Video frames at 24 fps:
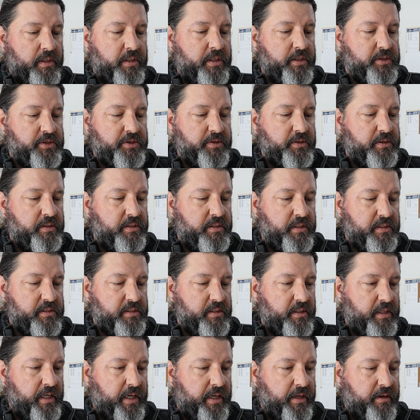initially
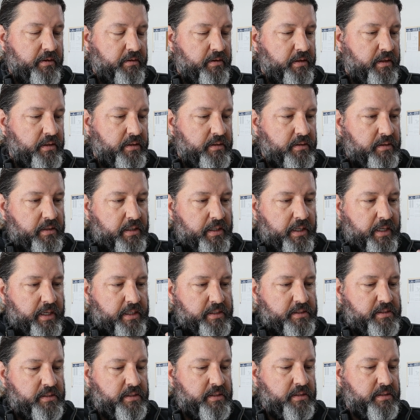doesn't have, it, it
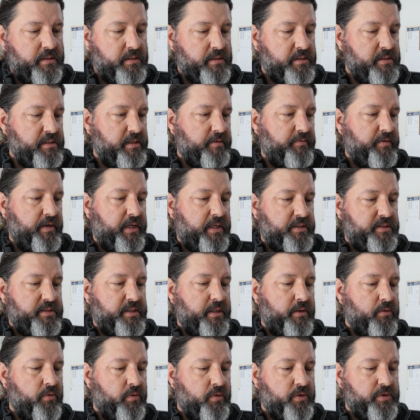has the seven
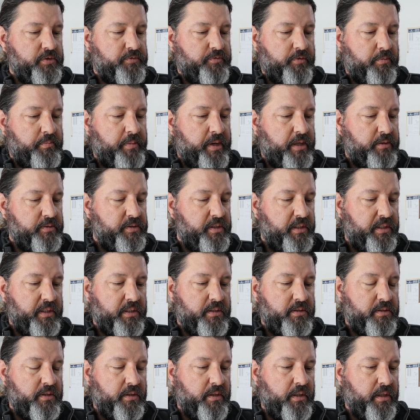outside holes for mounting
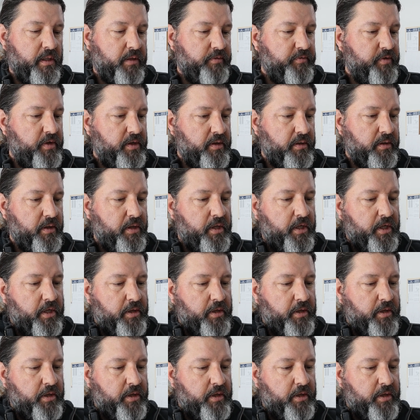it to the elevator,